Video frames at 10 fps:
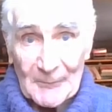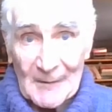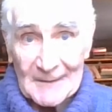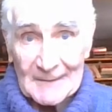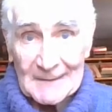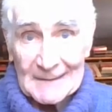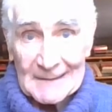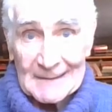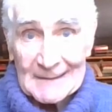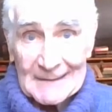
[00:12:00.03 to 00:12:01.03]
me to
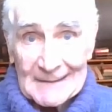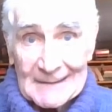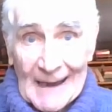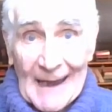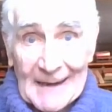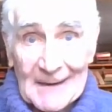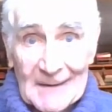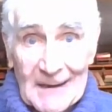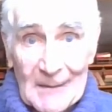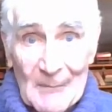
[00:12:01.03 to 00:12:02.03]
hang in and
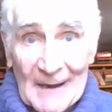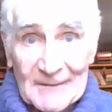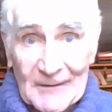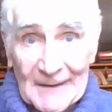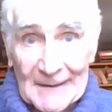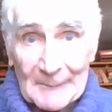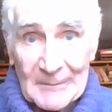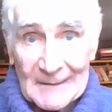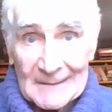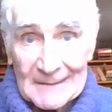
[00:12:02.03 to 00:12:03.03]
keep my chin up,
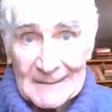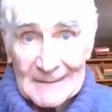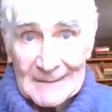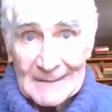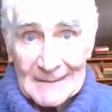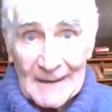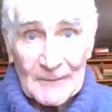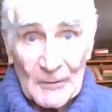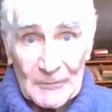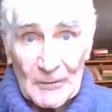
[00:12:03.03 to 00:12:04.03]
and
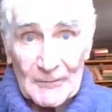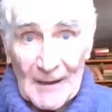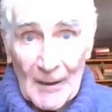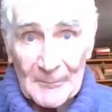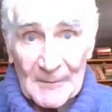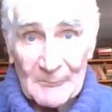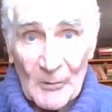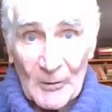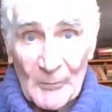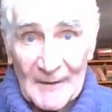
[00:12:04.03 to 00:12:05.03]
those who have helped in
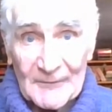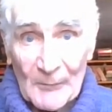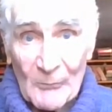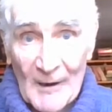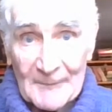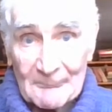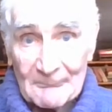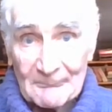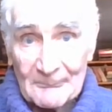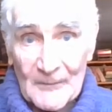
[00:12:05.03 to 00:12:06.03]
more ways than one.
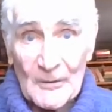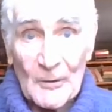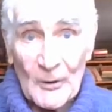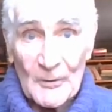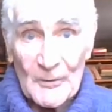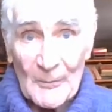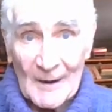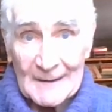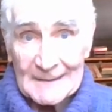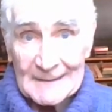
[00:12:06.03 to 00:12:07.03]
You know who you
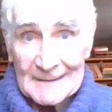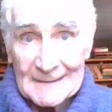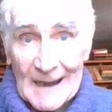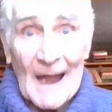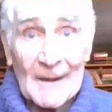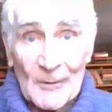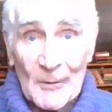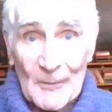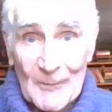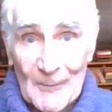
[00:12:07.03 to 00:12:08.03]
are. I know
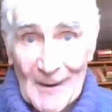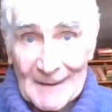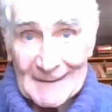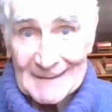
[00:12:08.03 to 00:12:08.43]
who you are.